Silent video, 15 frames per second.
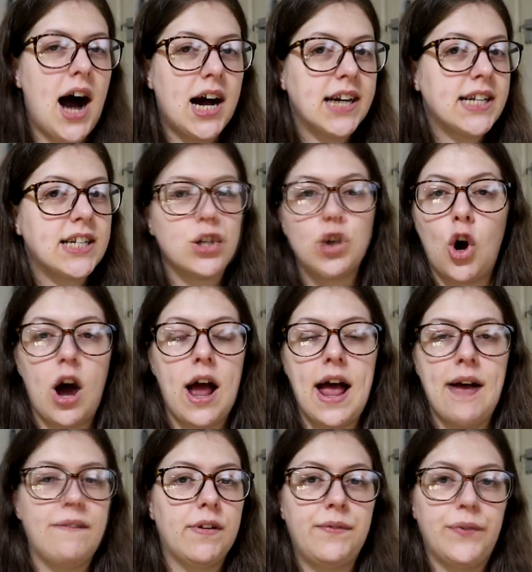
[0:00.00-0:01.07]
I did not
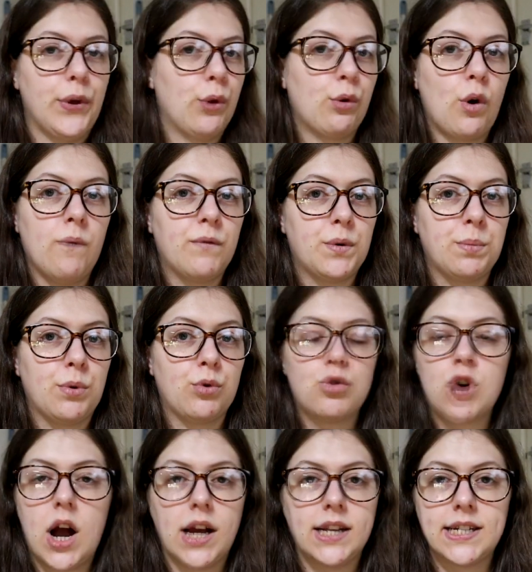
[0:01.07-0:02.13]
ever feel comfortable
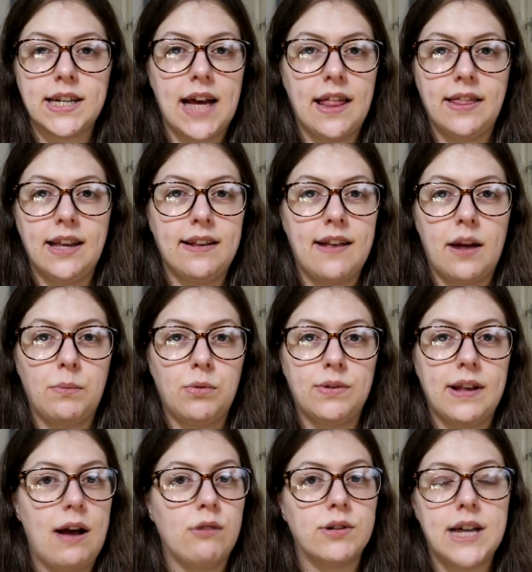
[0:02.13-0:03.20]
trying to get these
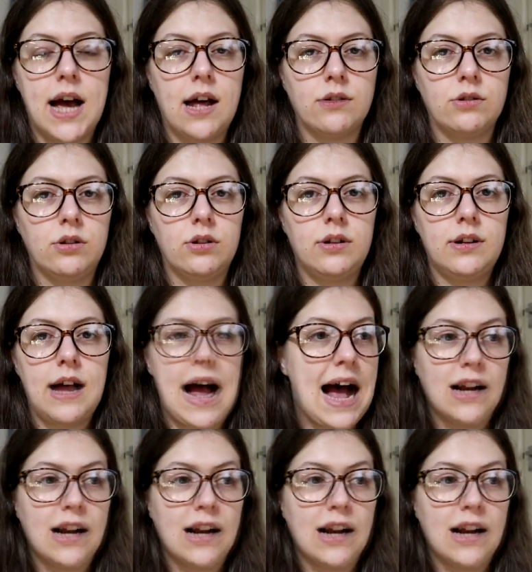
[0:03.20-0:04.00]
animals out to handle